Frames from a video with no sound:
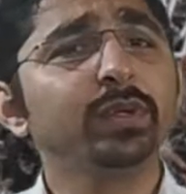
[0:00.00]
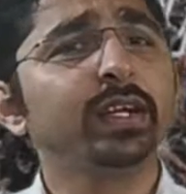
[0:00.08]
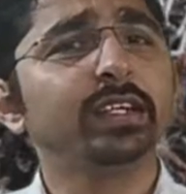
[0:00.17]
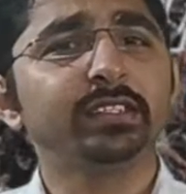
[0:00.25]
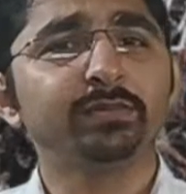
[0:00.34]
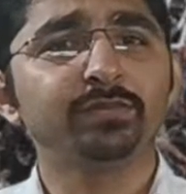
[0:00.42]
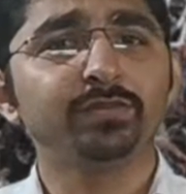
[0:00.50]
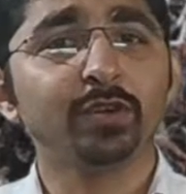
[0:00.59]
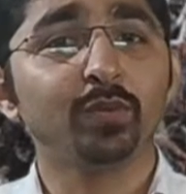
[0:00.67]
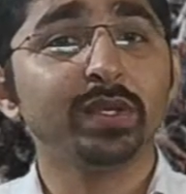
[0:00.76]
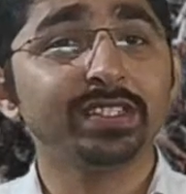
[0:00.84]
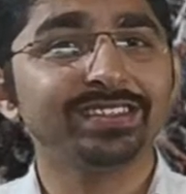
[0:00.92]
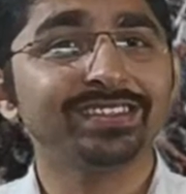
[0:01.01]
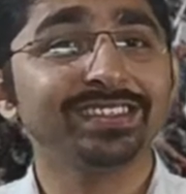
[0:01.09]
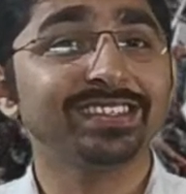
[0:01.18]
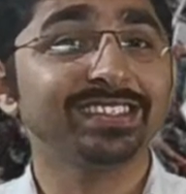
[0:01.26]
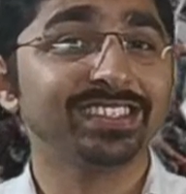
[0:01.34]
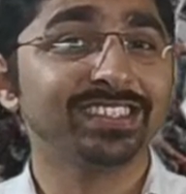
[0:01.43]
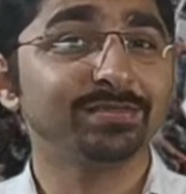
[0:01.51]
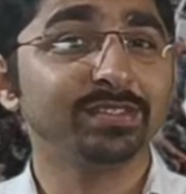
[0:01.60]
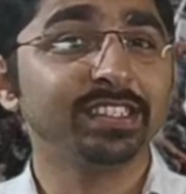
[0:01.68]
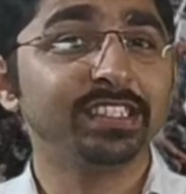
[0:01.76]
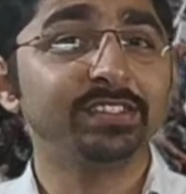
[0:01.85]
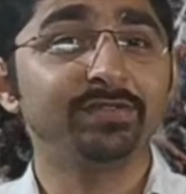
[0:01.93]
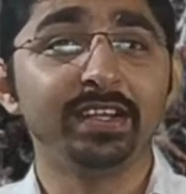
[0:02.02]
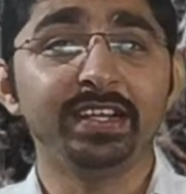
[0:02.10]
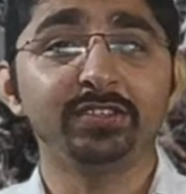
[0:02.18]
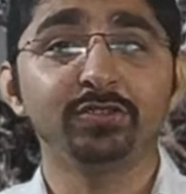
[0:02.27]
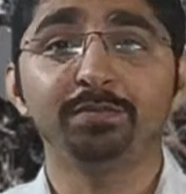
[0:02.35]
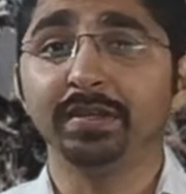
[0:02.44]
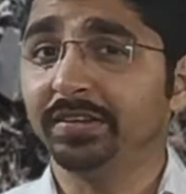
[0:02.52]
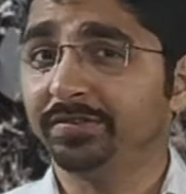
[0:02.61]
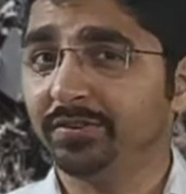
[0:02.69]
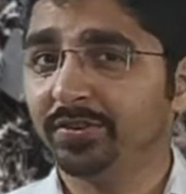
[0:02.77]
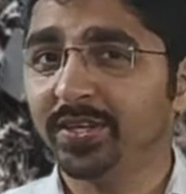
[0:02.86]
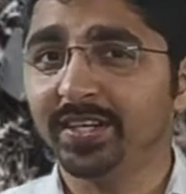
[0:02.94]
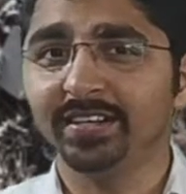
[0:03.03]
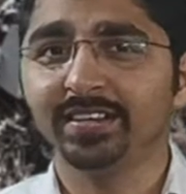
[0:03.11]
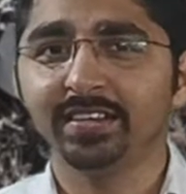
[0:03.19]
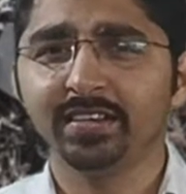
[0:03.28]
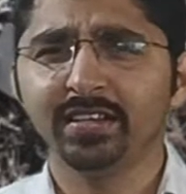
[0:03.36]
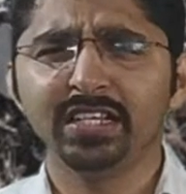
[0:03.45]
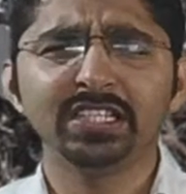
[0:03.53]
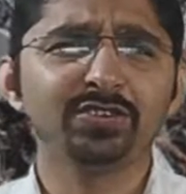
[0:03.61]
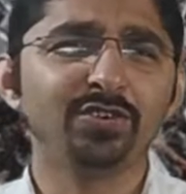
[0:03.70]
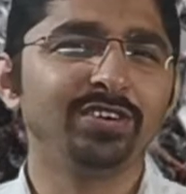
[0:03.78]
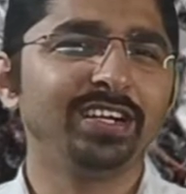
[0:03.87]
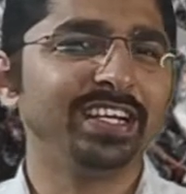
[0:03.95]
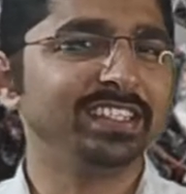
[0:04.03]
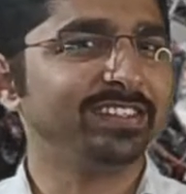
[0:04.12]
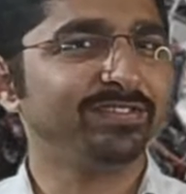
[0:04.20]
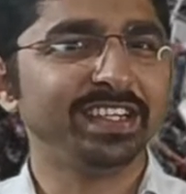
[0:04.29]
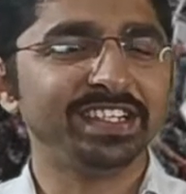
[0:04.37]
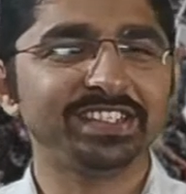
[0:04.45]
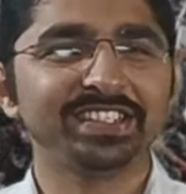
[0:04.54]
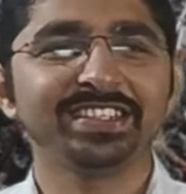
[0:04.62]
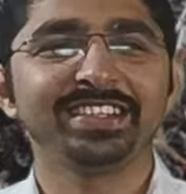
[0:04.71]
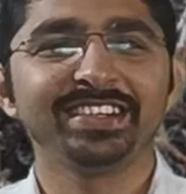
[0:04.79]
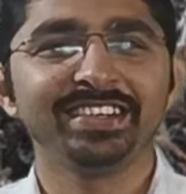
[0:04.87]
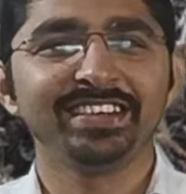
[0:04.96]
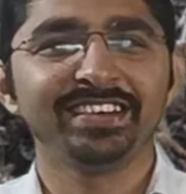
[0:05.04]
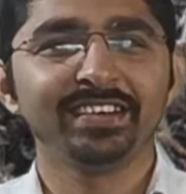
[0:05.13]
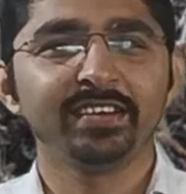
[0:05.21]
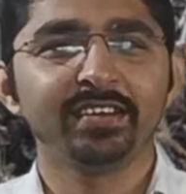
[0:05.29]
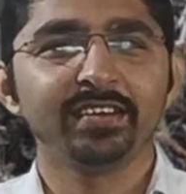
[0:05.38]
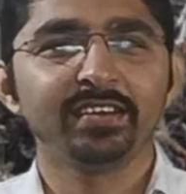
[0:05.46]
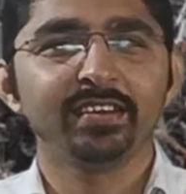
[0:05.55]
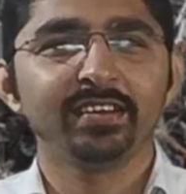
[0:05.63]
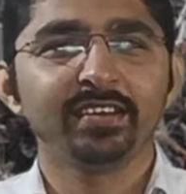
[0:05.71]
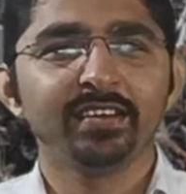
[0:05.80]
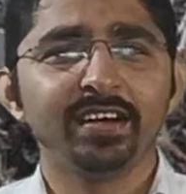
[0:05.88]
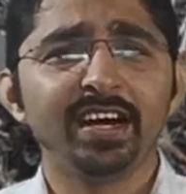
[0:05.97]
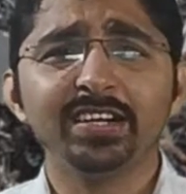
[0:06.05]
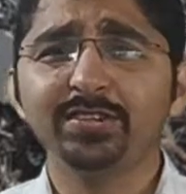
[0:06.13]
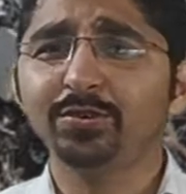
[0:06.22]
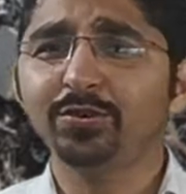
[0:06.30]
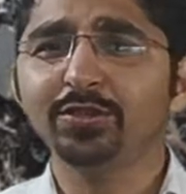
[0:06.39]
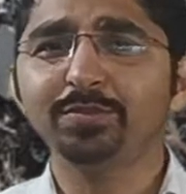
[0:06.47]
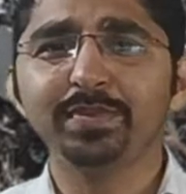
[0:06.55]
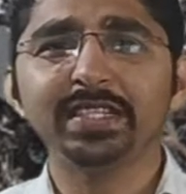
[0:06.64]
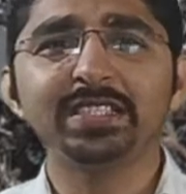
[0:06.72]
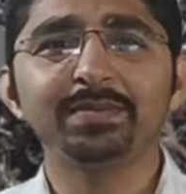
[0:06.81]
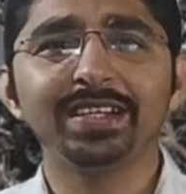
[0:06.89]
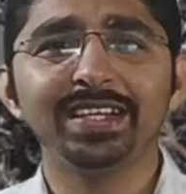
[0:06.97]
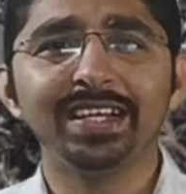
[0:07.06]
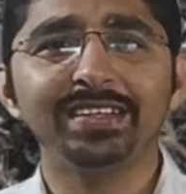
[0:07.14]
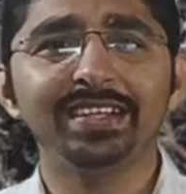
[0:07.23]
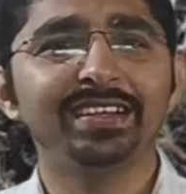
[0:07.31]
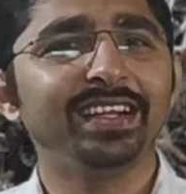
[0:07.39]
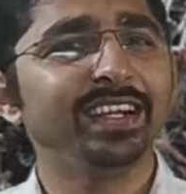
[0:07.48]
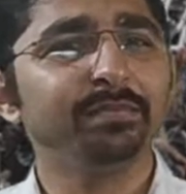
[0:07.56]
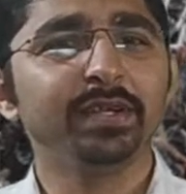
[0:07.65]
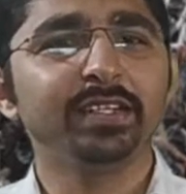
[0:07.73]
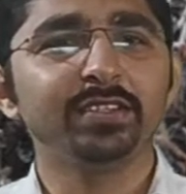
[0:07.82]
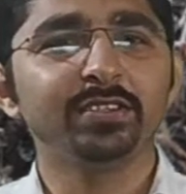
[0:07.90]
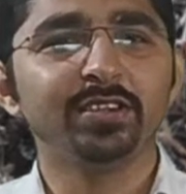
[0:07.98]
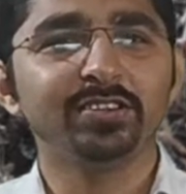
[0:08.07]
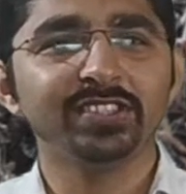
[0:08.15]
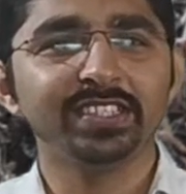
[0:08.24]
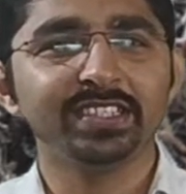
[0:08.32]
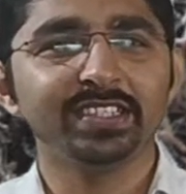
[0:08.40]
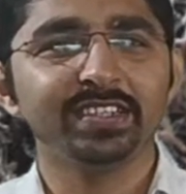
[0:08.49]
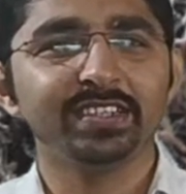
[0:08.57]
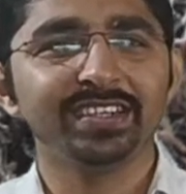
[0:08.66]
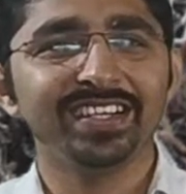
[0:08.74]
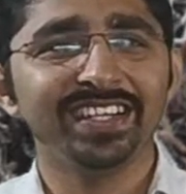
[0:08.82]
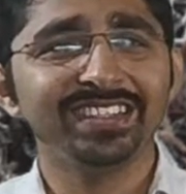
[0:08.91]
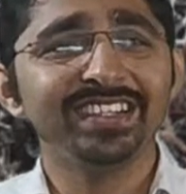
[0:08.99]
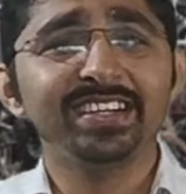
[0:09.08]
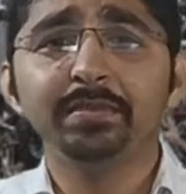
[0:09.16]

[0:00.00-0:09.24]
an item for which the customer is willing to pay for it is called as a waste. A core principle in the lean methodology is the